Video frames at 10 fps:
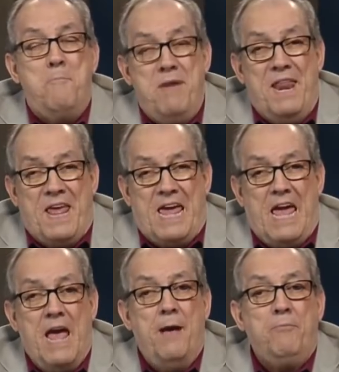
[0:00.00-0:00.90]

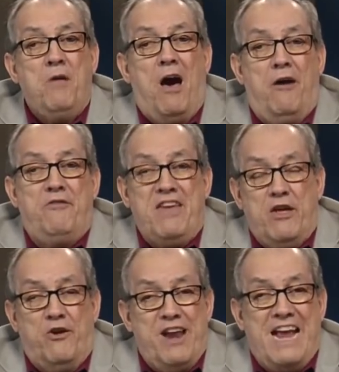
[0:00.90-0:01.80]
many of
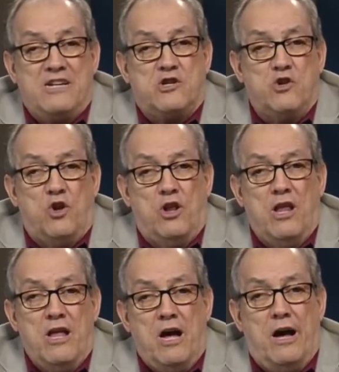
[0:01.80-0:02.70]
the
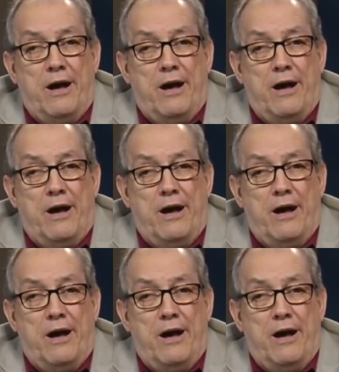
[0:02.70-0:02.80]
international